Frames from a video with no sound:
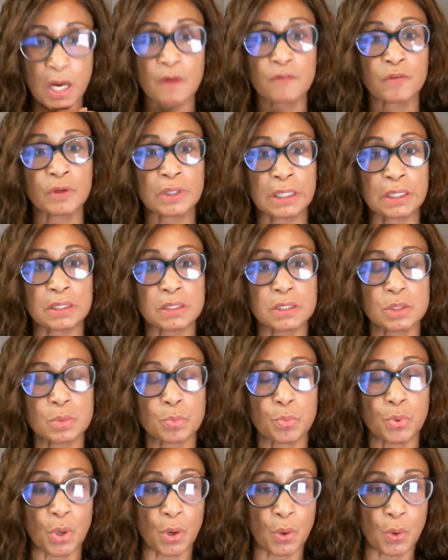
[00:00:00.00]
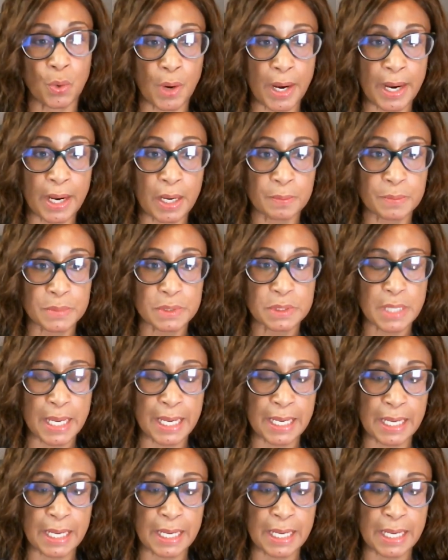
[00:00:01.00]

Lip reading: governance programs,